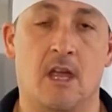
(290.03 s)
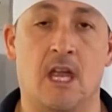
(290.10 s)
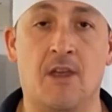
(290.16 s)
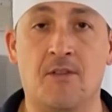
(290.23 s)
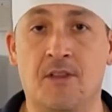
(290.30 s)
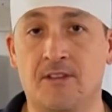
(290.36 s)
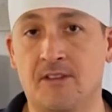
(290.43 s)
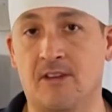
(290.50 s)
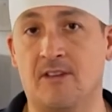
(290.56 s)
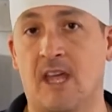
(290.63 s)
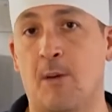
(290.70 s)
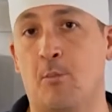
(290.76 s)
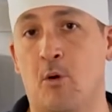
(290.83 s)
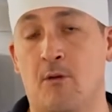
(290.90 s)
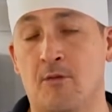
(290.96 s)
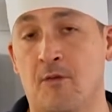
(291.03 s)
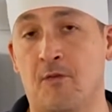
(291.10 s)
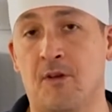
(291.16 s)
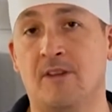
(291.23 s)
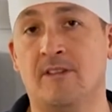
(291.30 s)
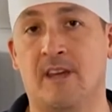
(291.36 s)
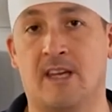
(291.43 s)
In this example of a
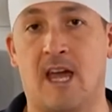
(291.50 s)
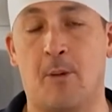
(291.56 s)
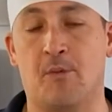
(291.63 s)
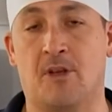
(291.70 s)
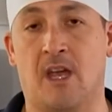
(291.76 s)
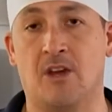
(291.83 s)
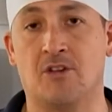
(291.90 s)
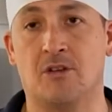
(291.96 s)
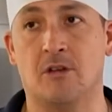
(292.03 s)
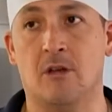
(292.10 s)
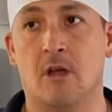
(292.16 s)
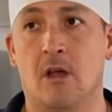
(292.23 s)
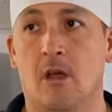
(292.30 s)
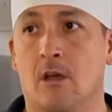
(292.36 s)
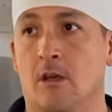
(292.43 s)
fintech application,